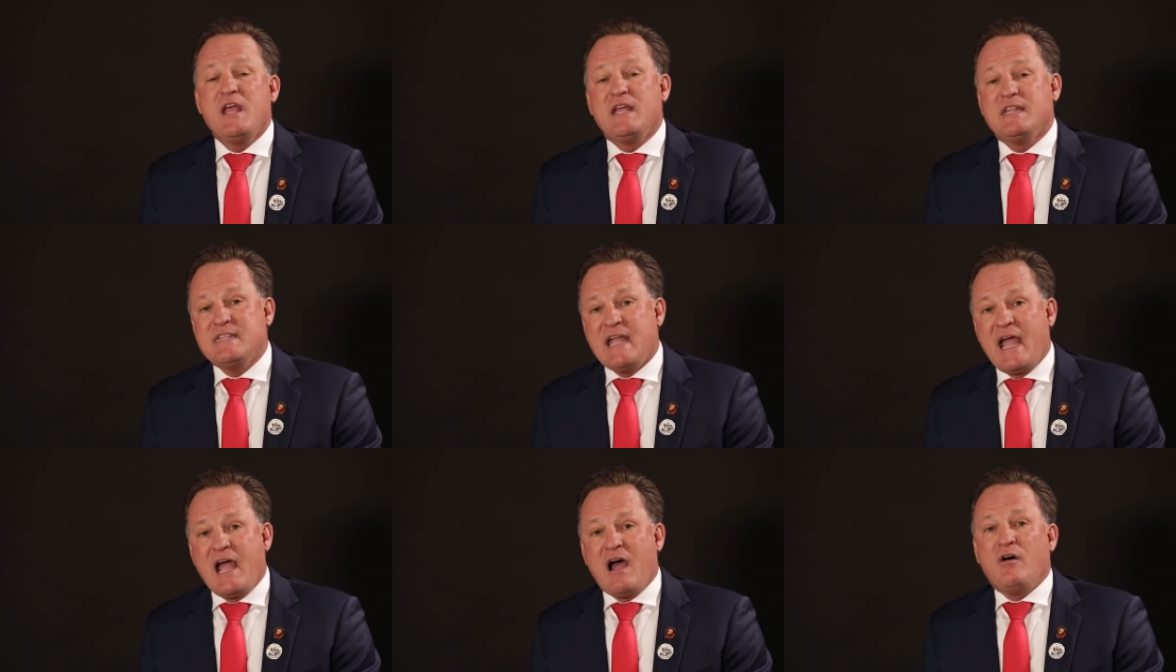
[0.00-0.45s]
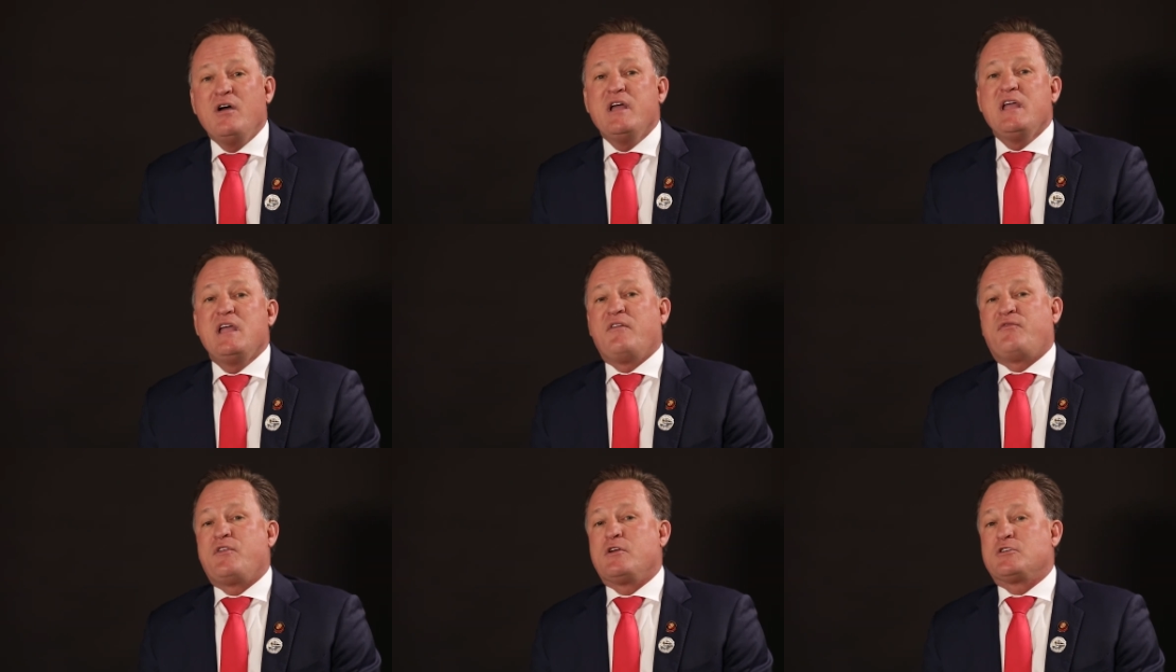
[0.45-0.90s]
Now,
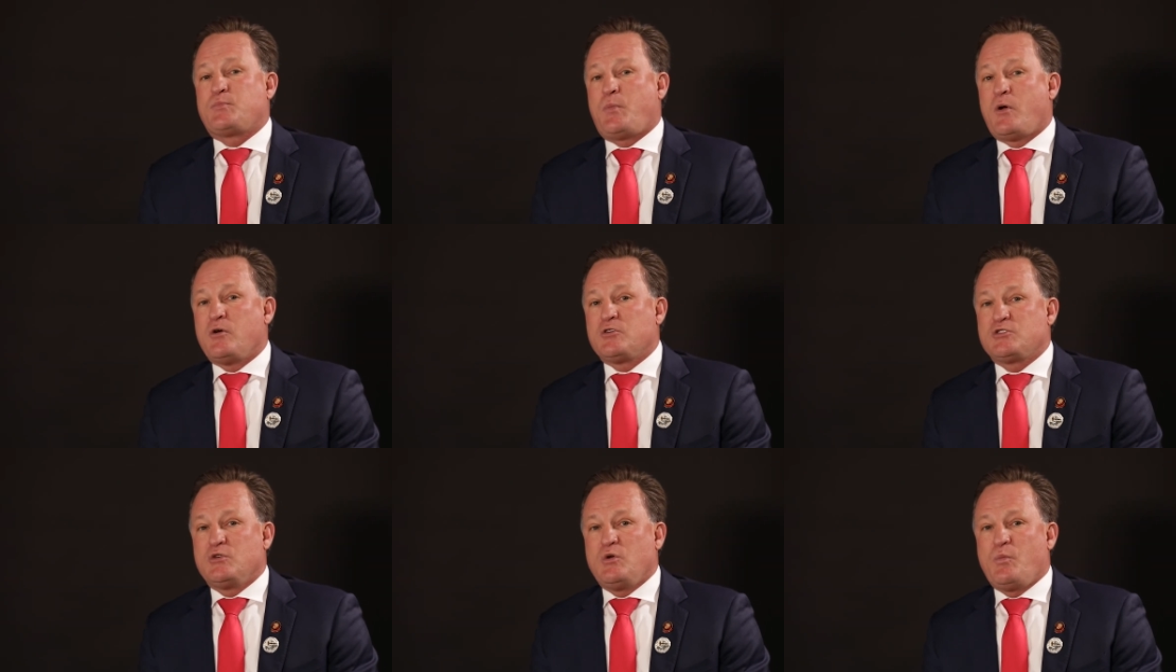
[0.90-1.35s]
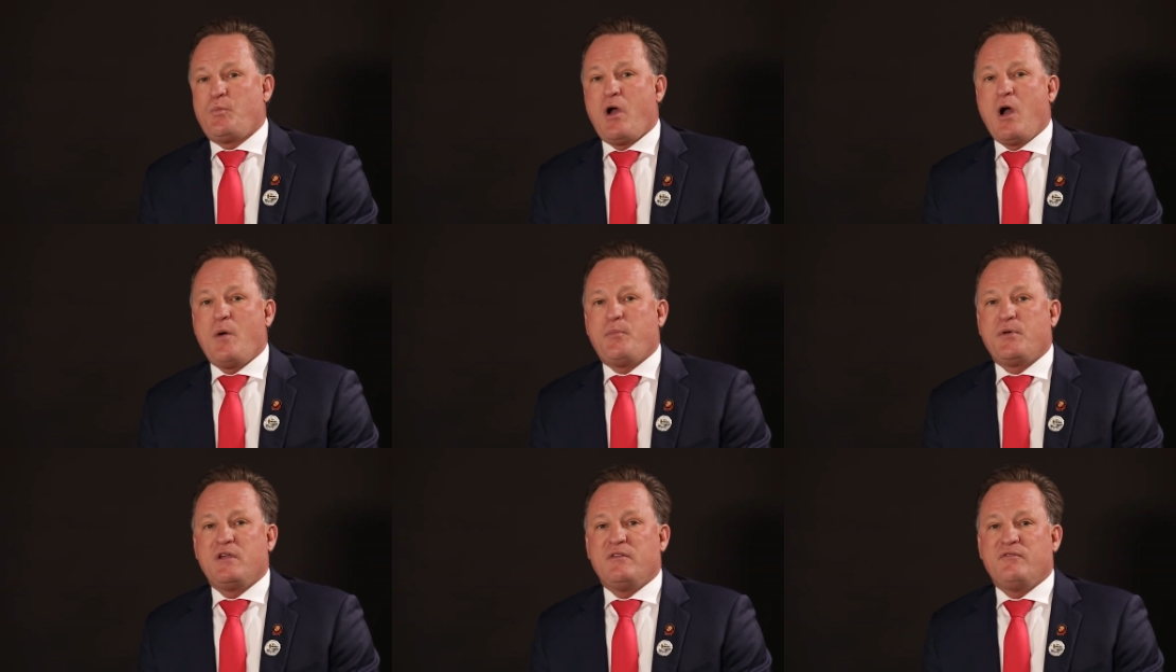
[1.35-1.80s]
if there's personal
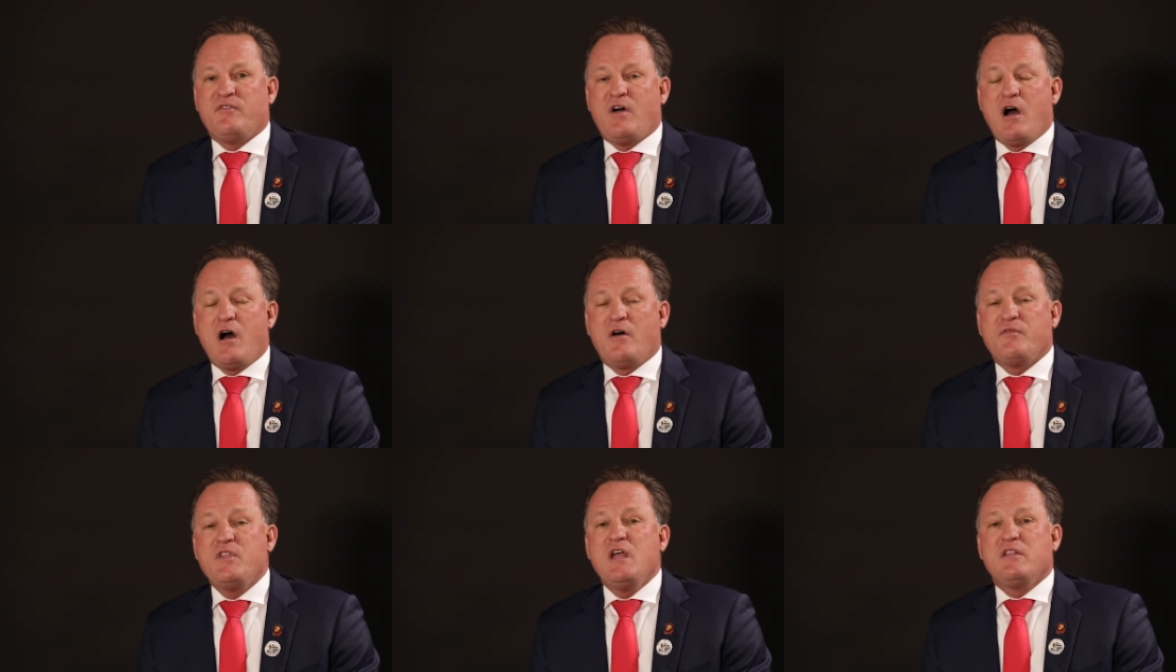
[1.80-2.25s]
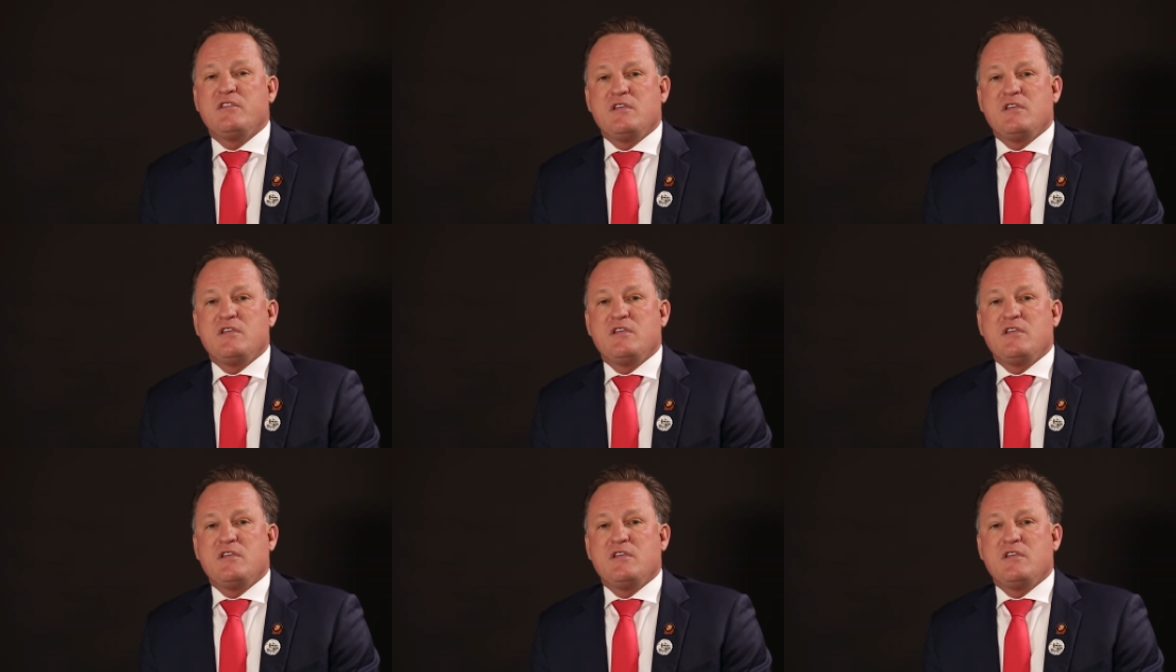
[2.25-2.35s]
property involved,